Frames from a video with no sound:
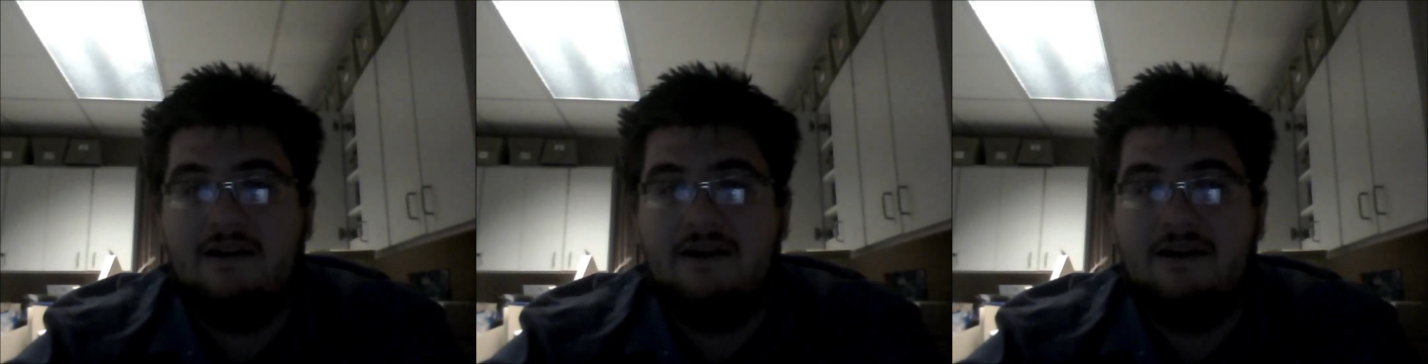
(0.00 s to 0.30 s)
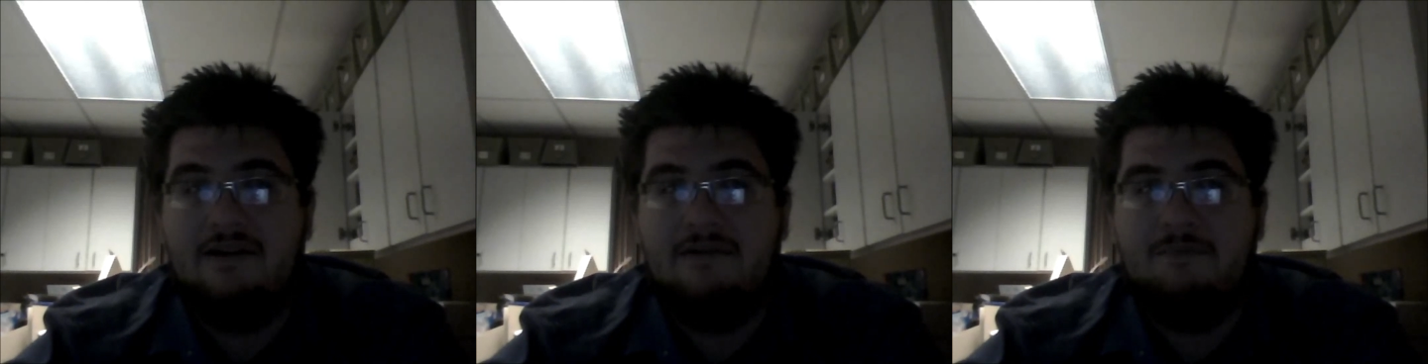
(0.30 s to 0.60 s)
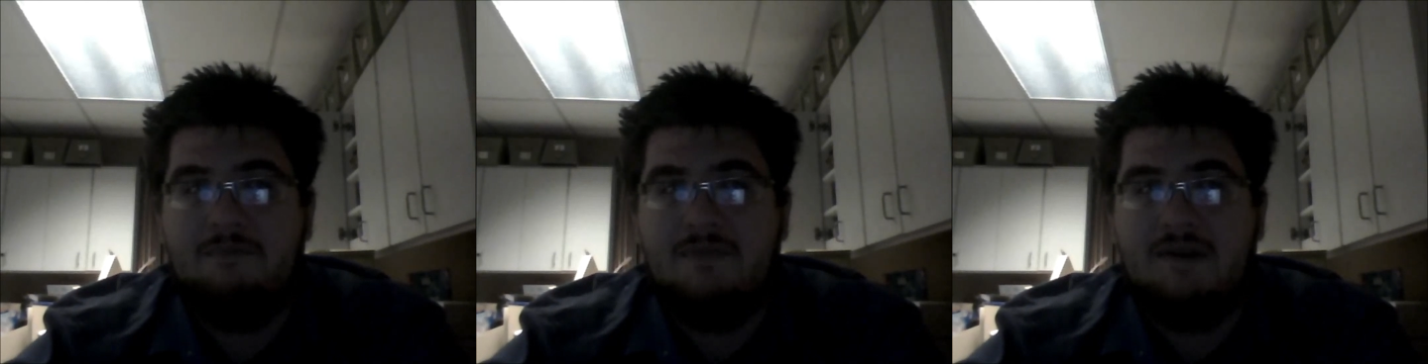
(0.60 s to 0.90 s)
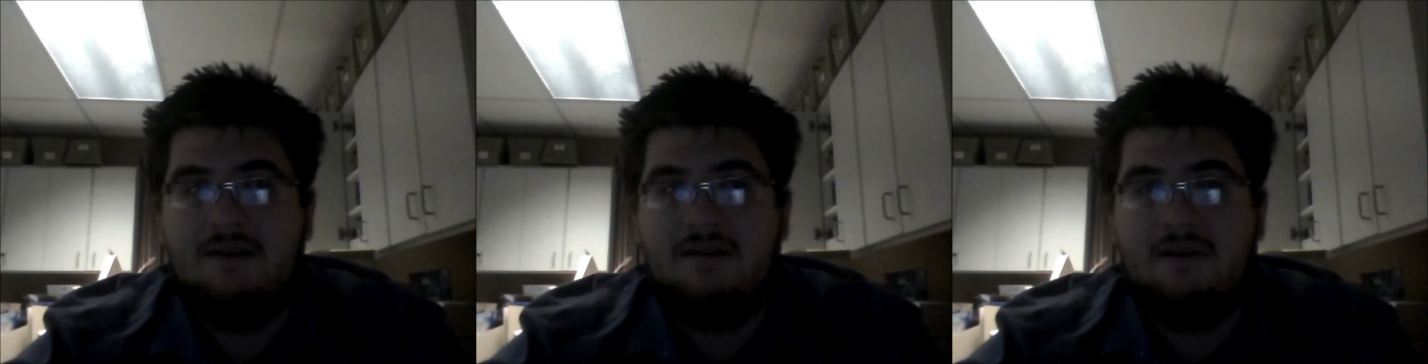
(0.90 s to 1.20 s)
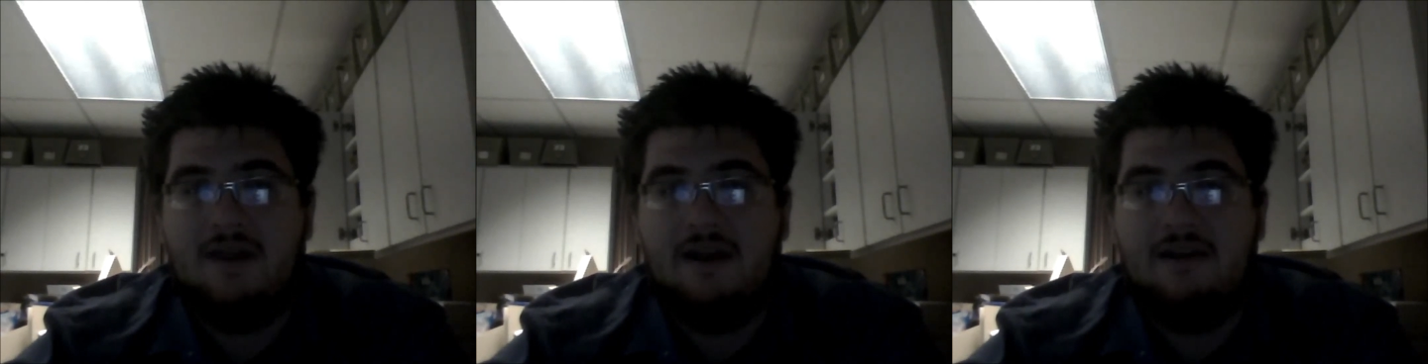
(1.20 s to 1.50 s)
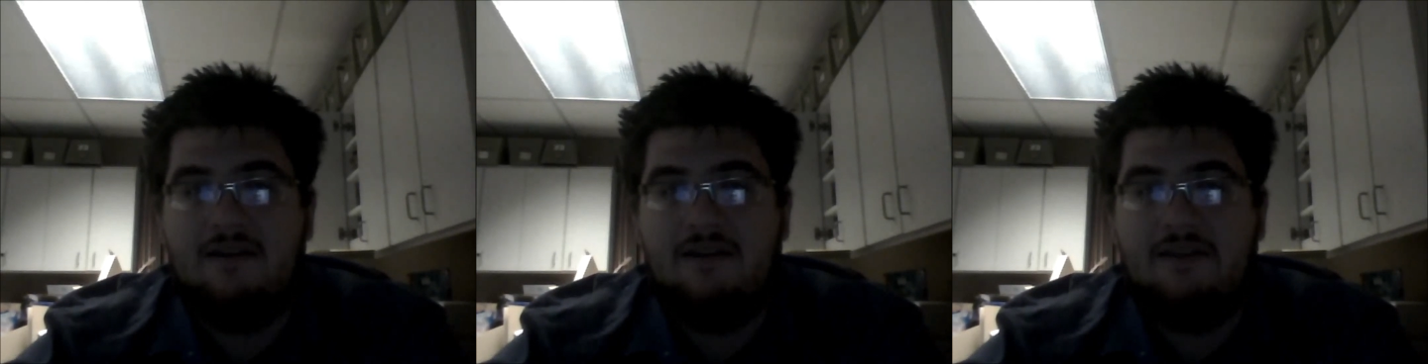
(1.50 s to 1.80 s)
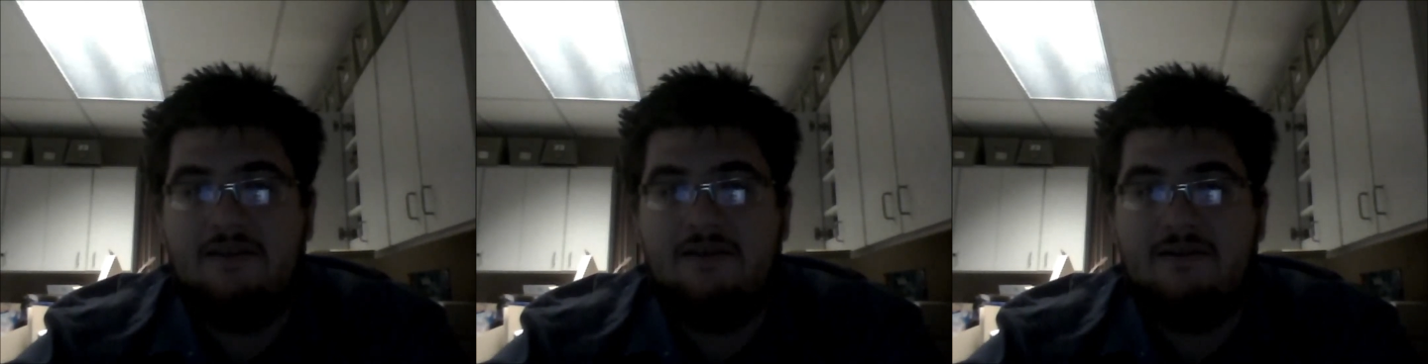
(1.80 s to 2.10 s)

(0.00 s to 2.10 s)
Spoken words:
and